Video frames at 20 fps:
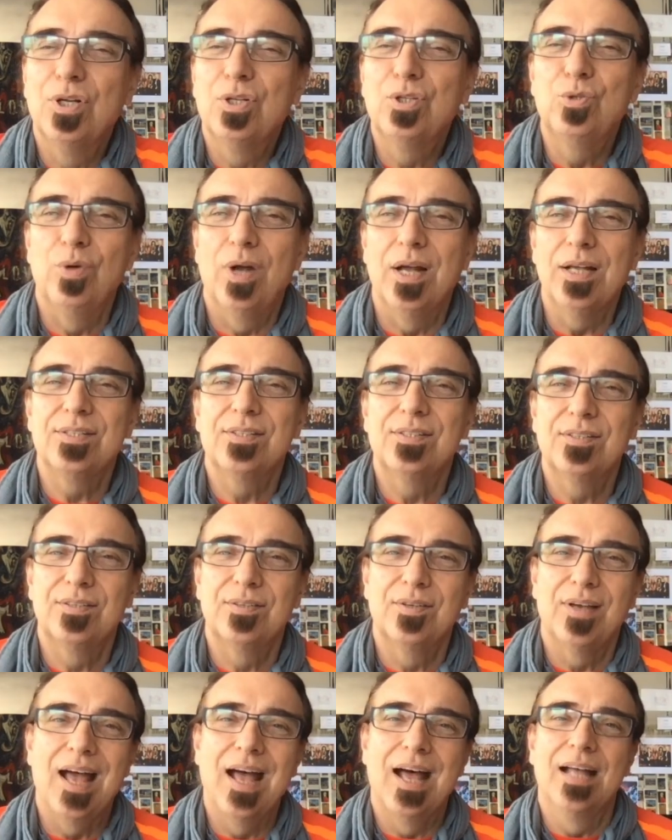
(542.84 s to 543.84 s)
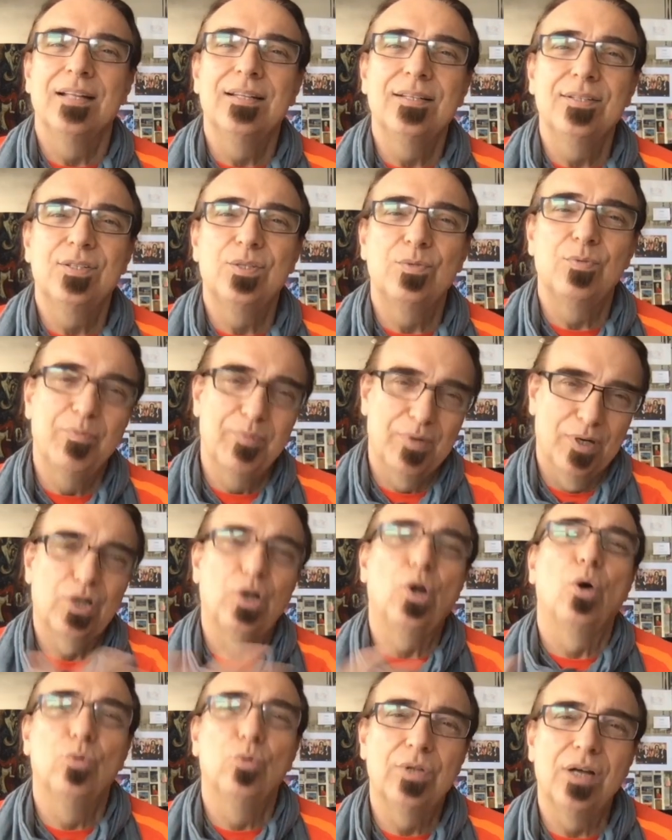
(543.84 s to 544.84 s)
to trust Hans. We were
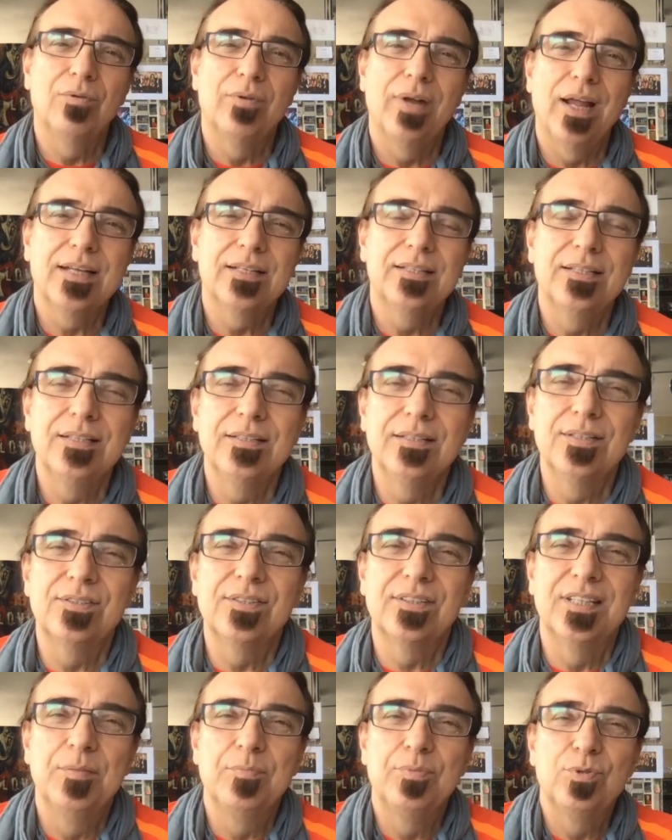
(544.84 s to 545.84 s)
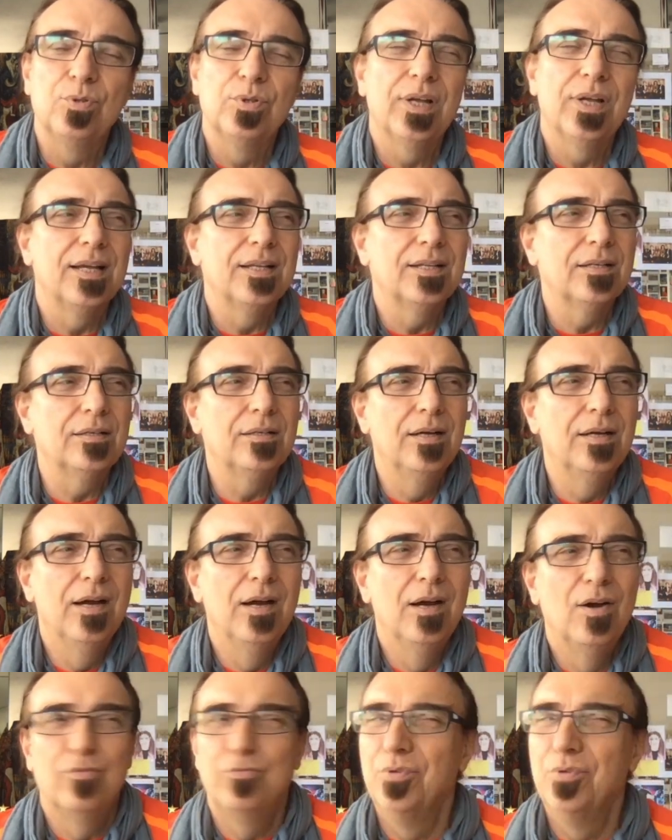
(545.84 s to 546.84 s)
co-directing the script together
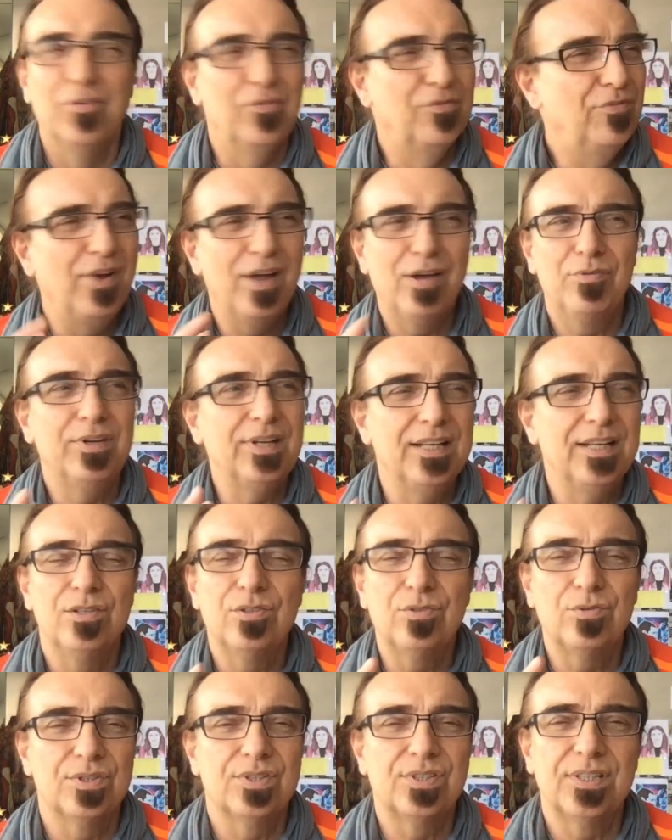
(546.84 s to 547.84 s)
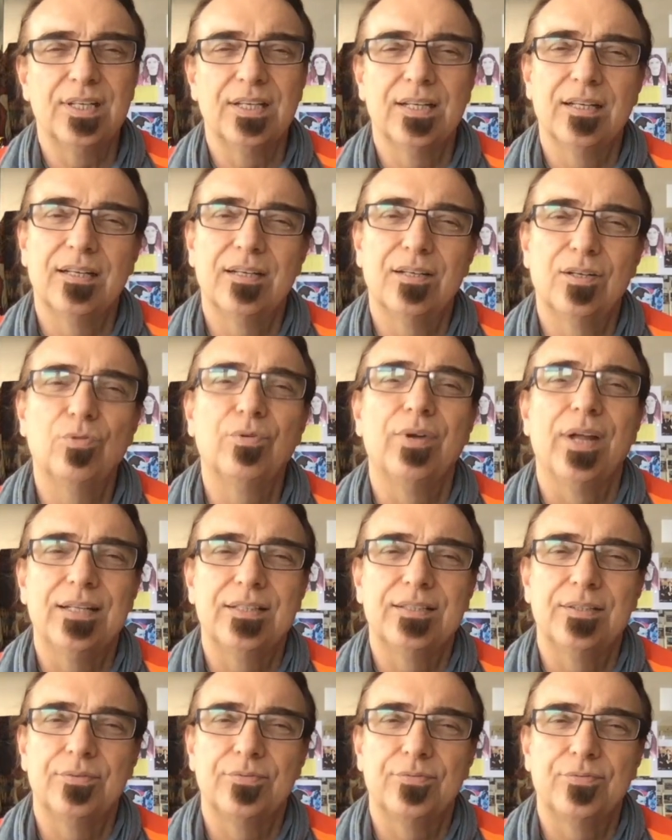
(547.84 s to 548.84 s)
for a very interesting
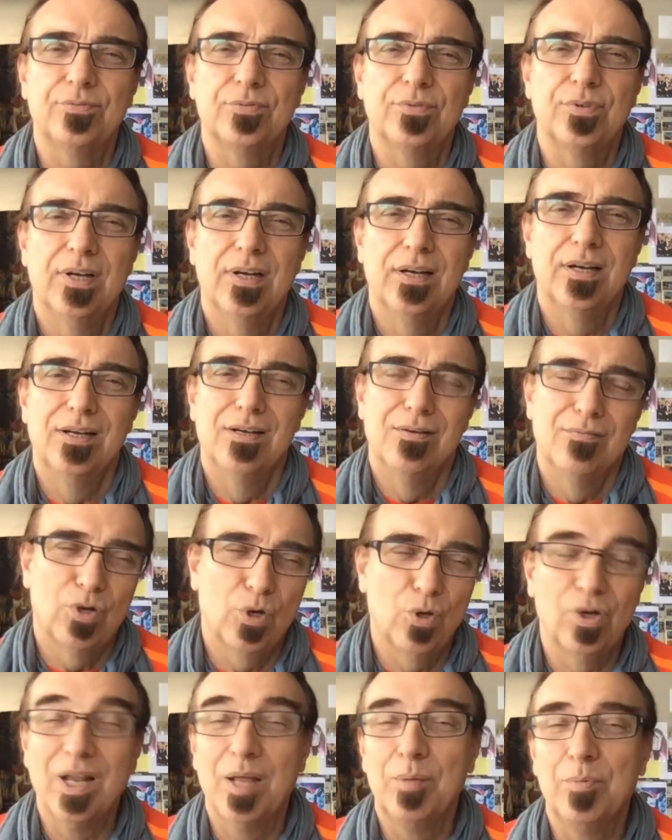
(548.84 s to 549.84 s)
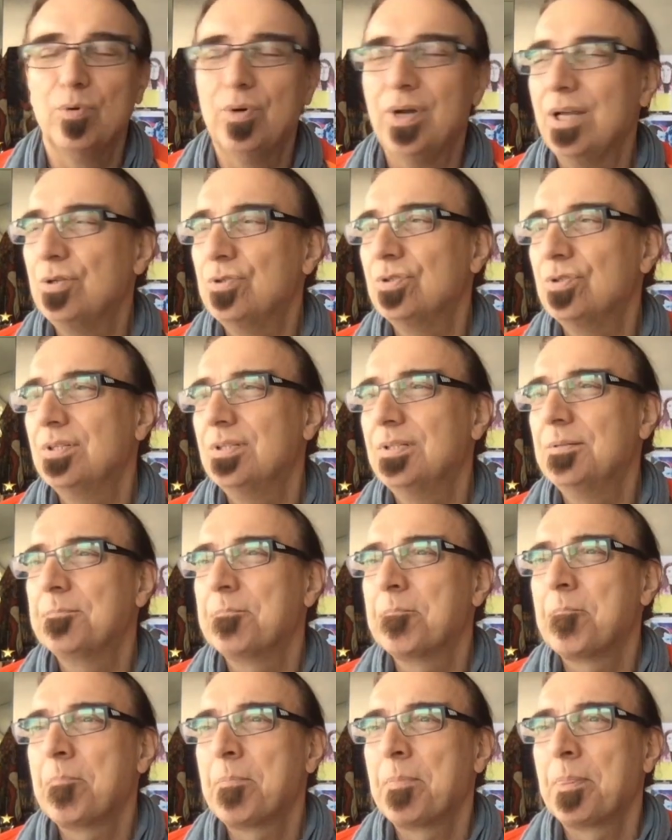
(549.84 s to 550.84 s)
creative collaboration.
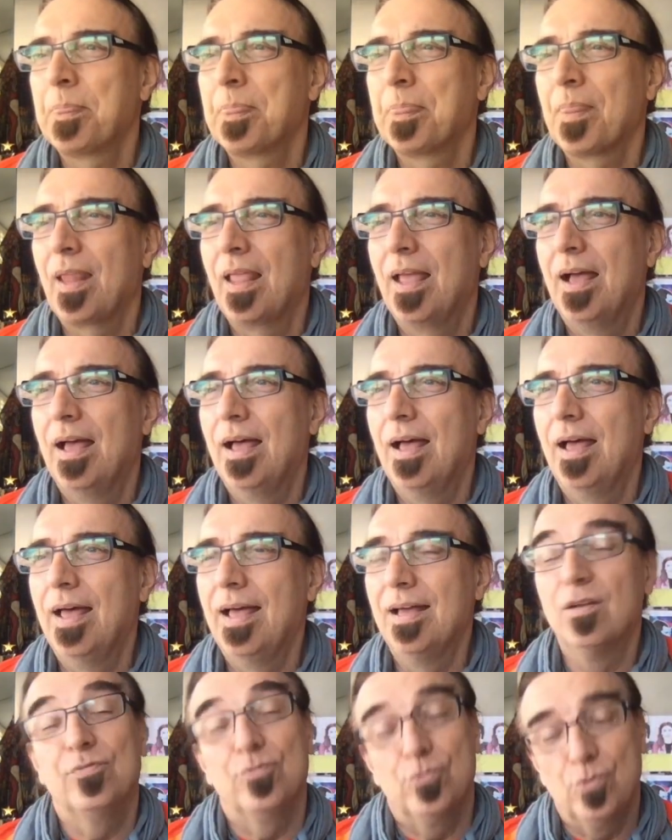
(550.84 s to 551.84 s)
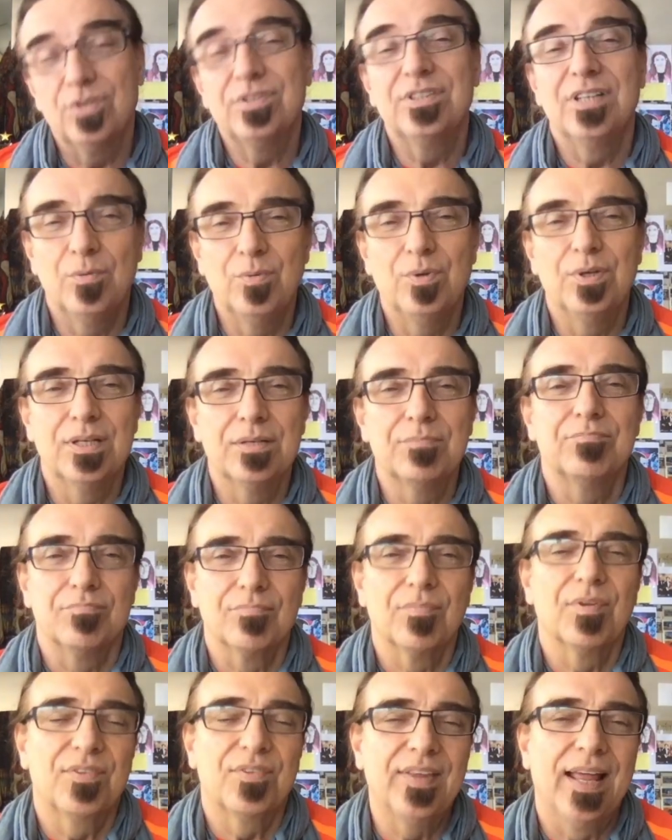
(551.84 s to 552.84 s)
And of course, I want to
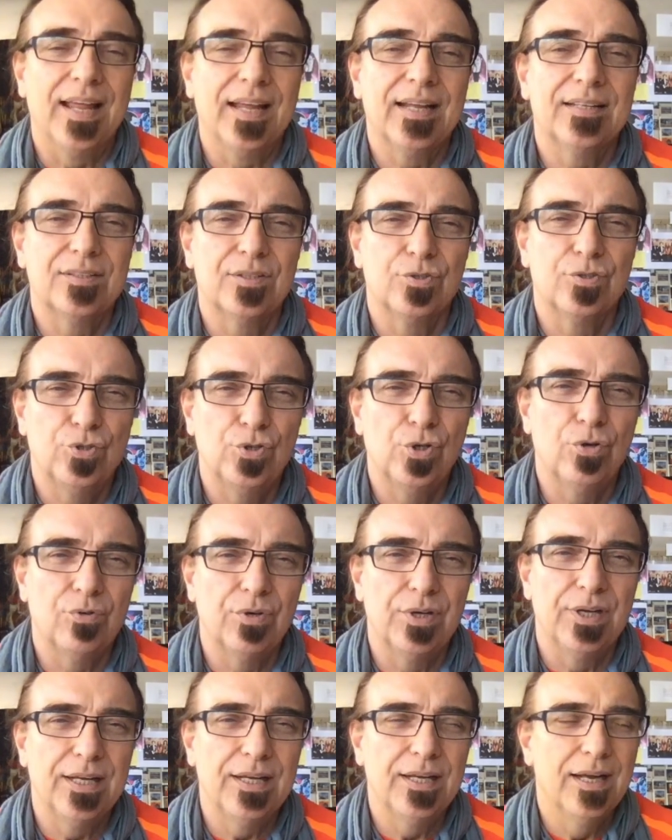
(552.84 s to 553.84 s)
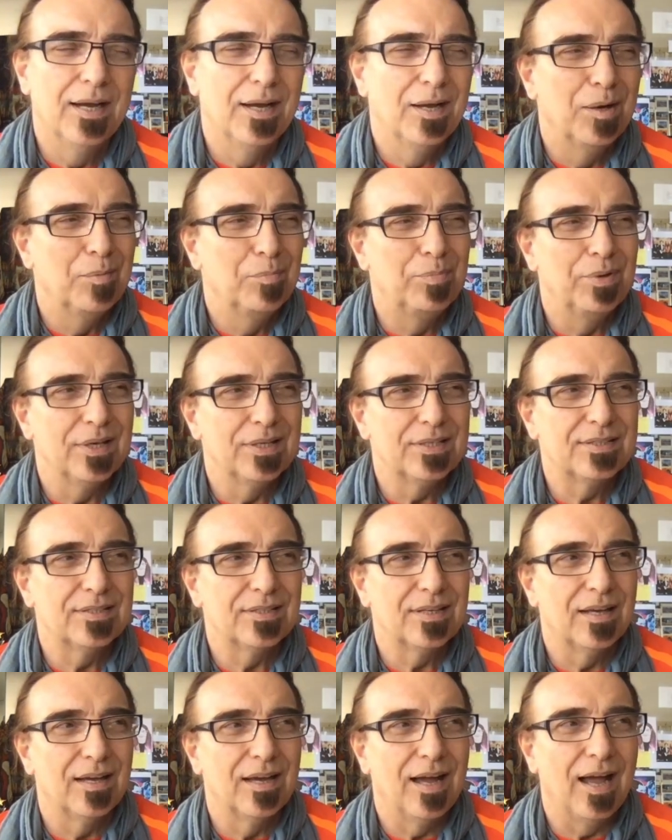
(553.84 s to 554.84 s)
thank the jury. But
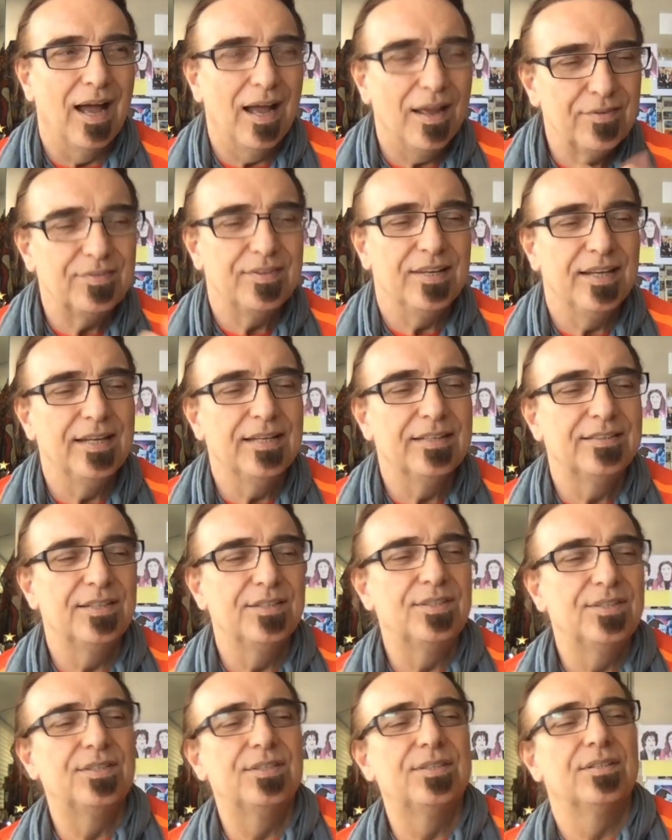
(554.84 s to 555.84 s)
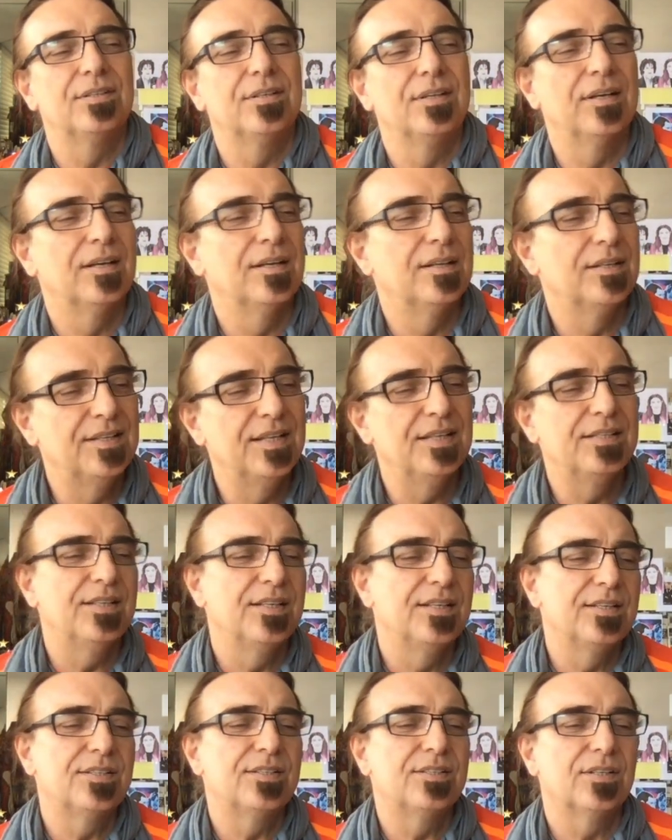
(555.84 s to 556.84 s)
I think this
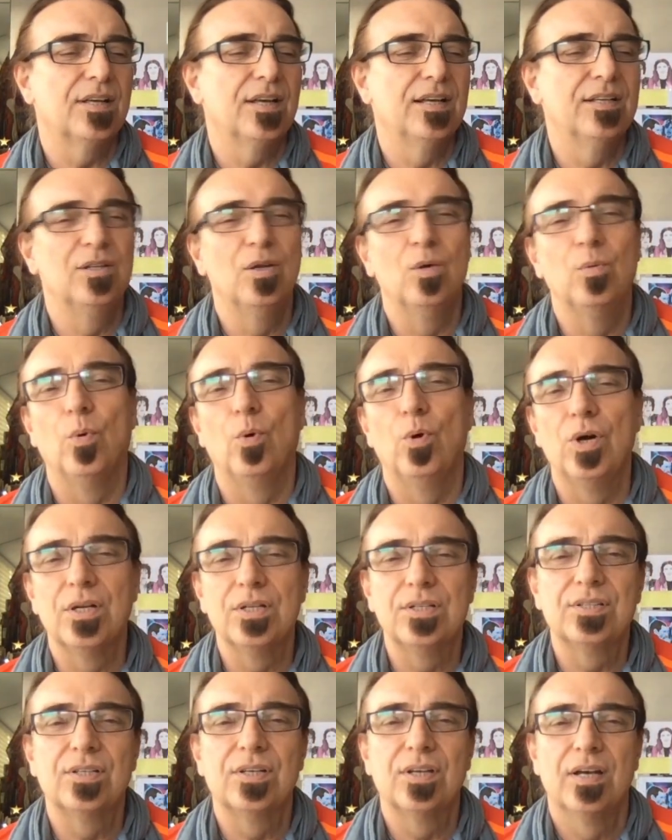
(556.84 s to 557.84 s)
is an award